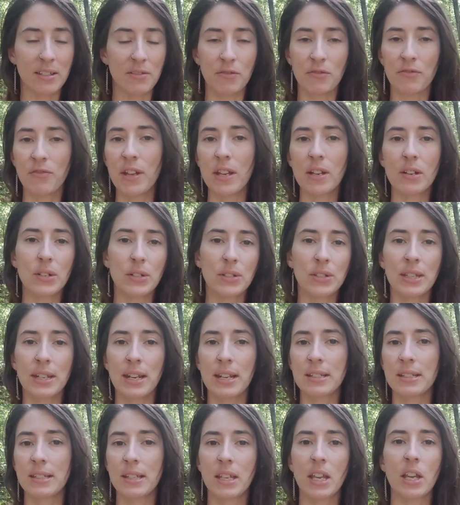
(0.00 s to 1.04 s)
and fears and
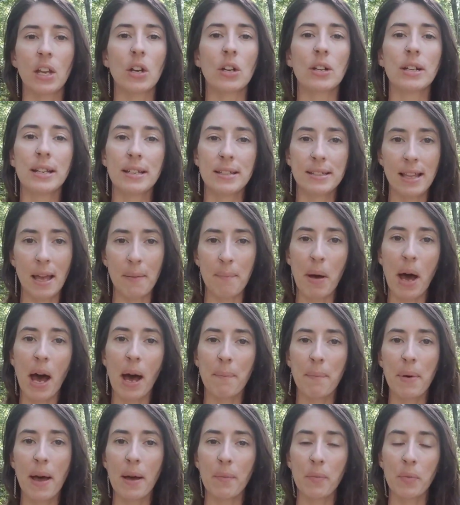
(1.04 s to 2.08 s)
insecurities that
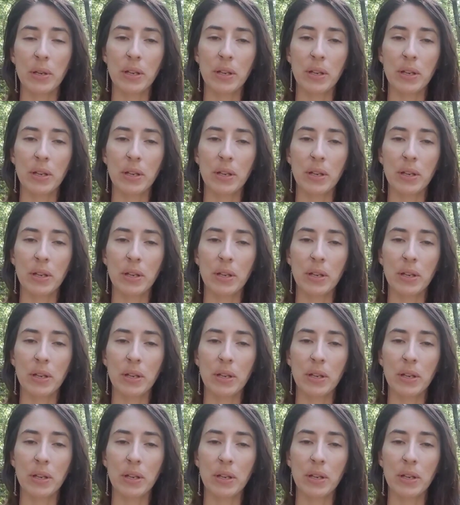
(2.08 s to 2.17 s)
pop up